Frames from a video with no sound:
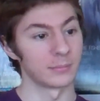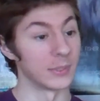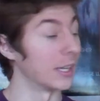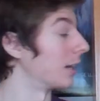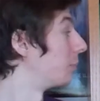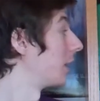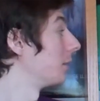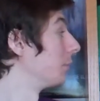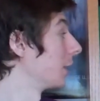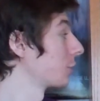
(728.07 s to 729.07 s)
yeah,
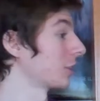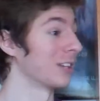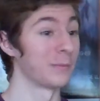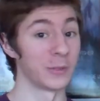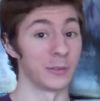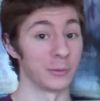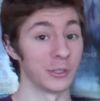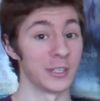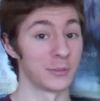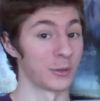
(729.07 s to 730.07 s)
BioShock Infinite
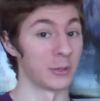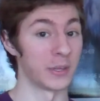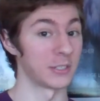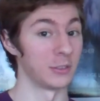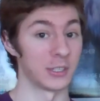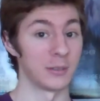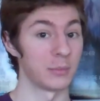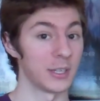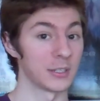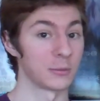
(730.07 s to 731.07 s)
really is one of the best looking
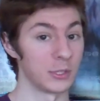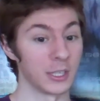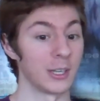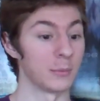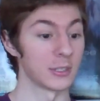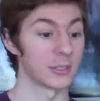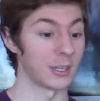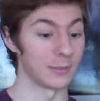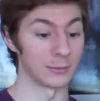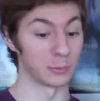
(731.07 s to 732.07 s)
PS3 games
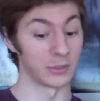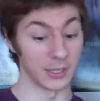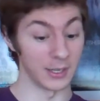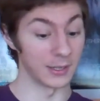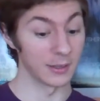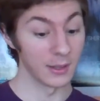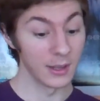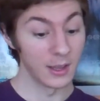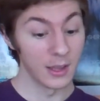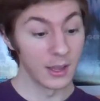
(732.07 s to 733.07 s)
I've ever played.
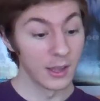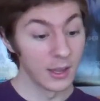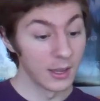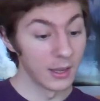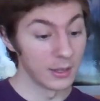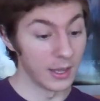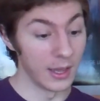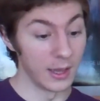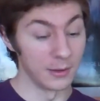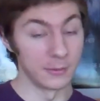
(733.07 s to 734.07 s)

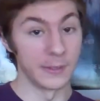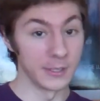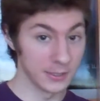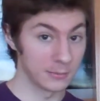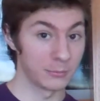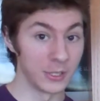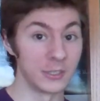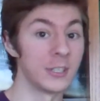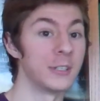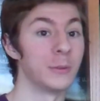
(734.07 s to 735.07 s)
And this
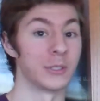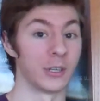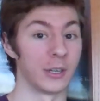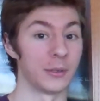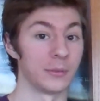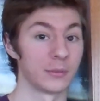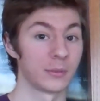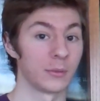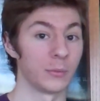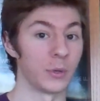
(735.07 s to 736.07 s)
continues on
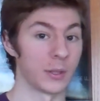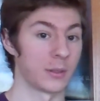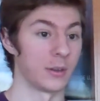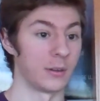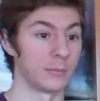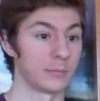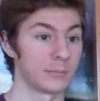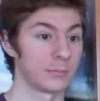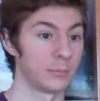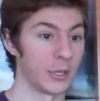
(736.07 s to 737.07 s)
with
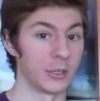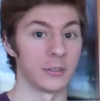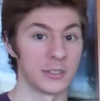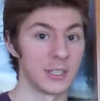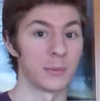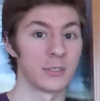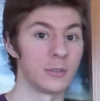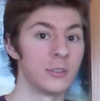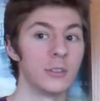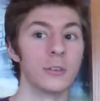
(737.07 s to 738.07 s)
Burial Sea
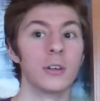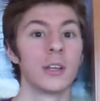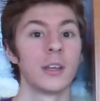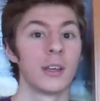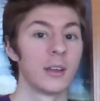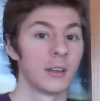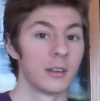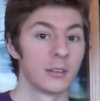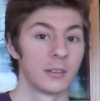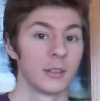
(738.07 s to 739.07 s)
Episode 2.
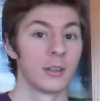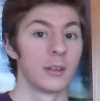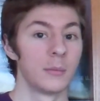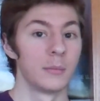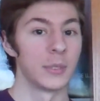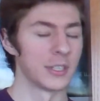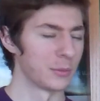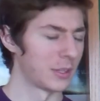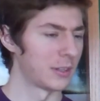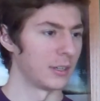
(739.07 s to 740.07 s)
Because
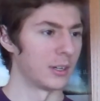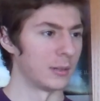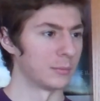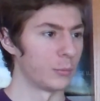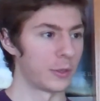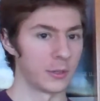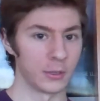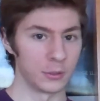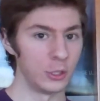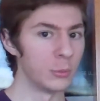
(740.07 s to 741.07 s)
with
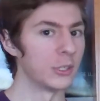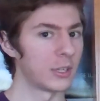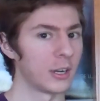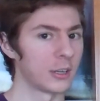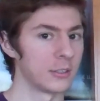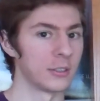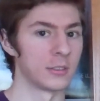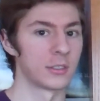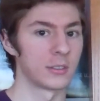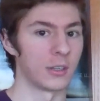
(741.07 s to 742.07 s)
the human
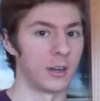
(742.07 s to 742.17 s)
characters,